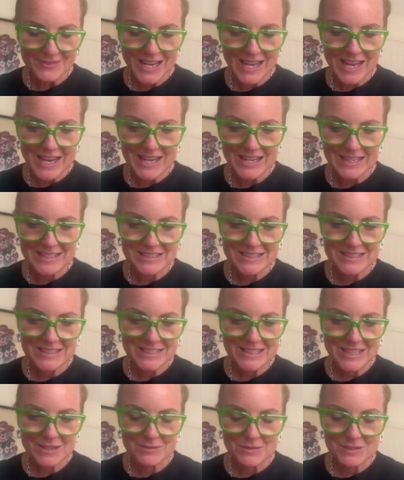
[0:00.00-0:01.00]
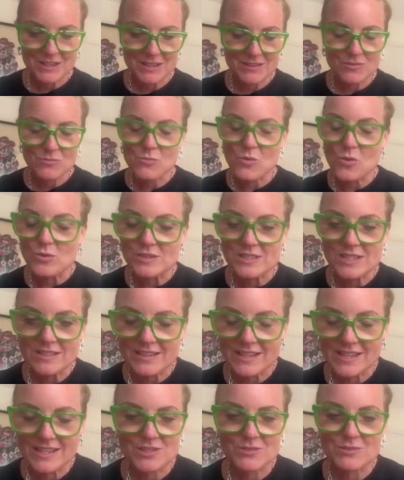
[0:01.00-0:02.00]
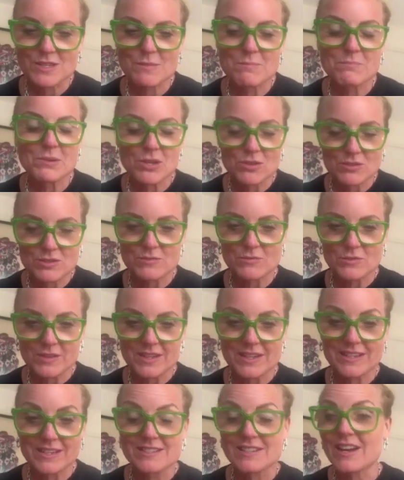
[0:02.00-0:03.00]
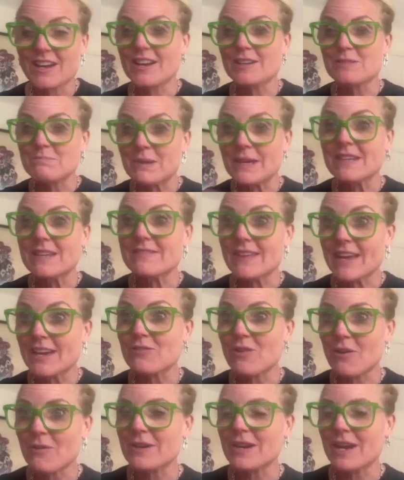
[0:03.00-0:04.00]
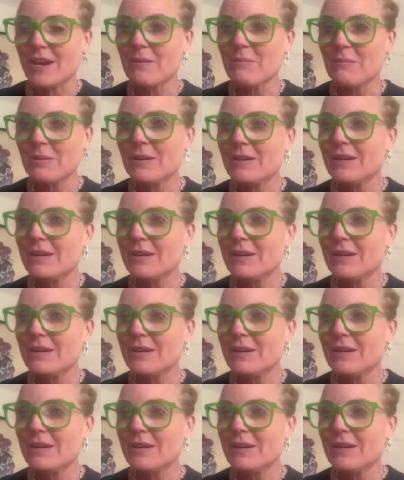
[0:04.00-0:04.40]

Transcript: And the Wolsey Theatre is a beautiful theatre. I'd been there growing up.